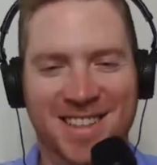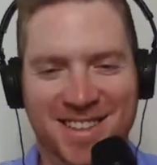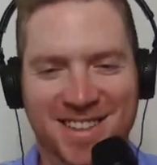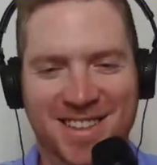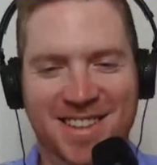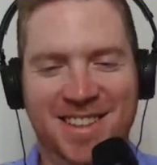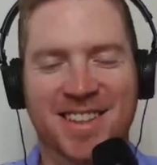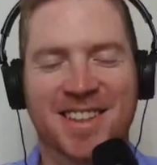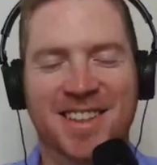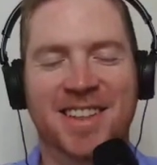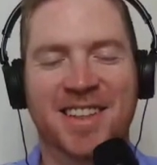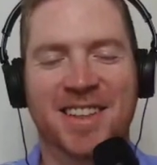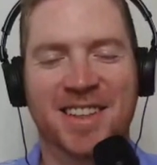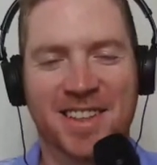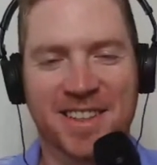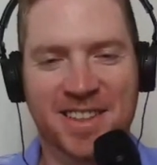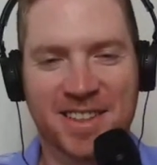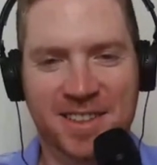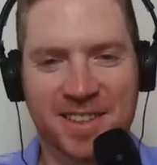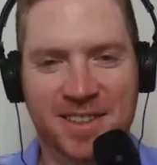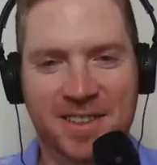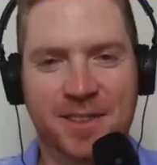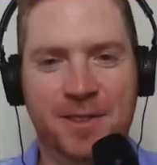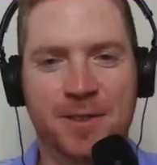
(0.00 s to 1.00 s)

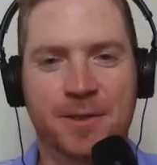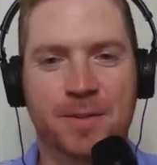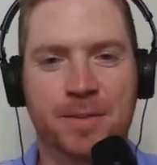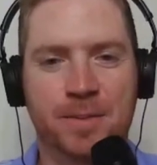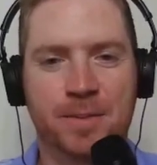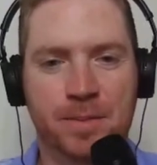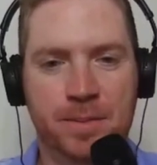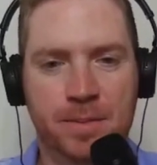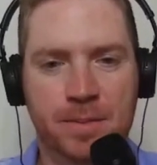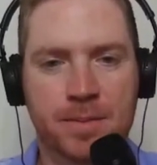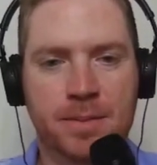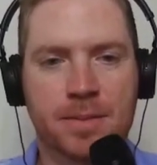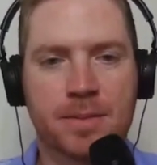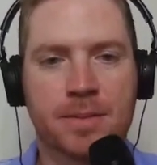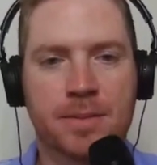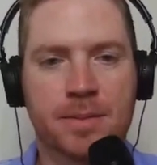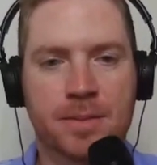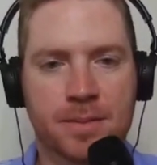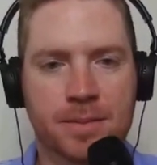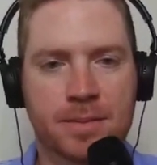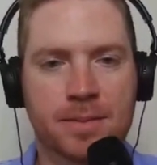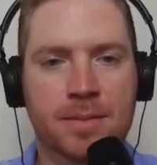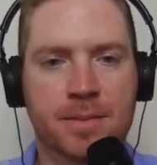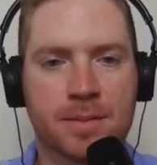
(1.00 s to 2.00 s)

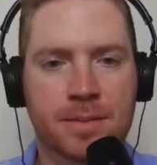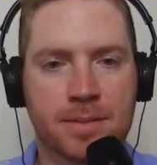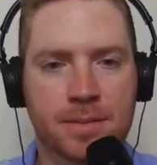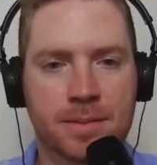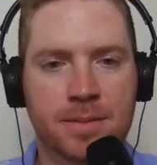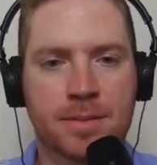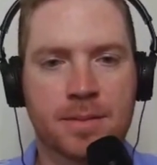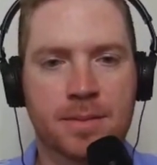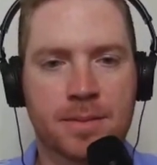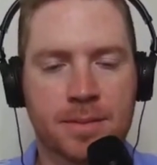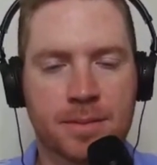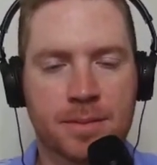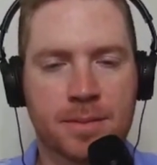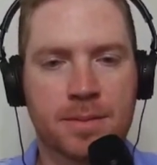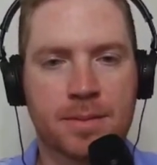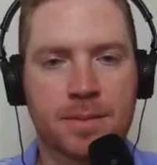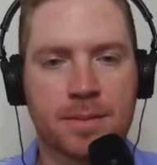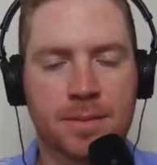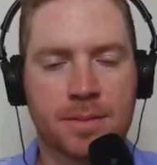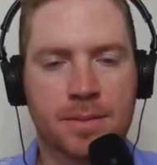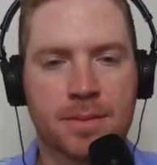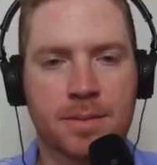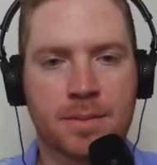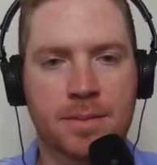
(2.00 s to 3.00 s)

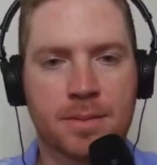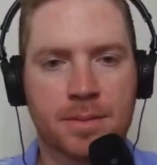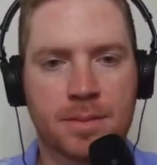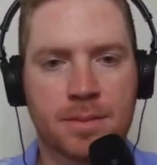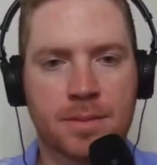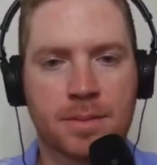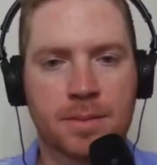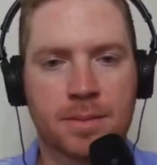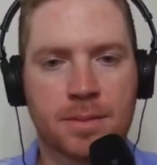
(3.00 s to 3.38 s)
The person shown says nothing.